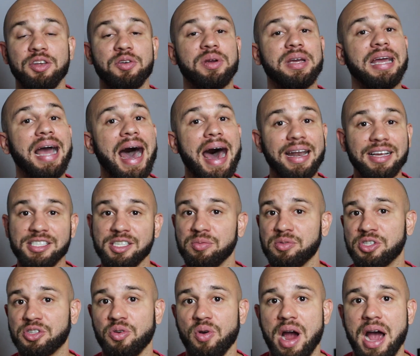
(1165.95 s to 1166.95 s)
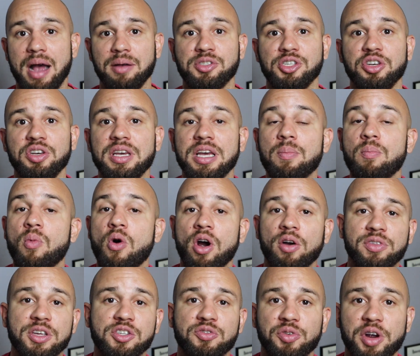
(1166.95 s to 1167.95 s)
You got to subscribe so you can get more
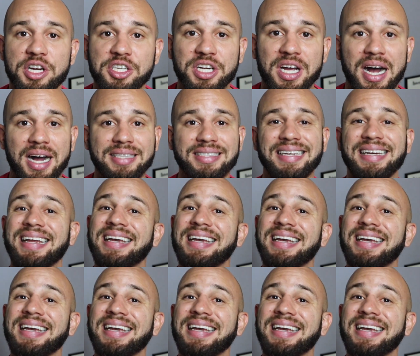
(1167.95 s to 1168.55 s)
of this fresh content,